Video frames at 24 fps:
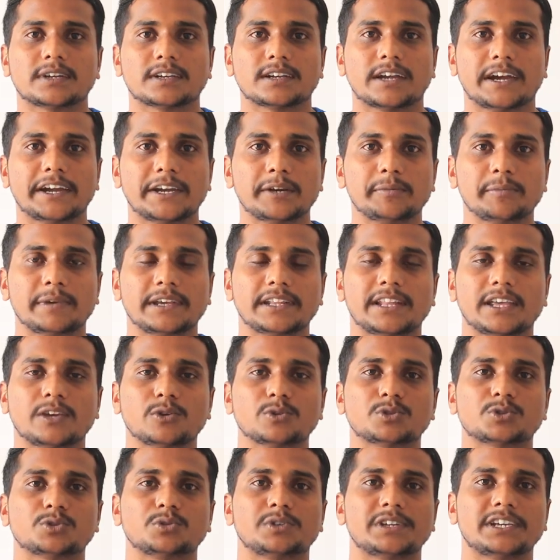guide me they
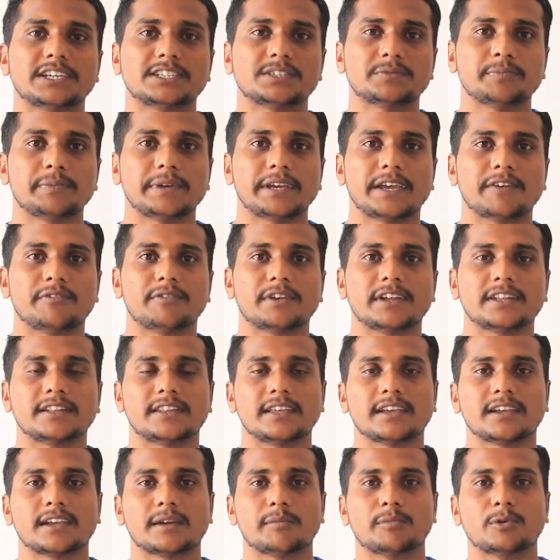used to teach me everything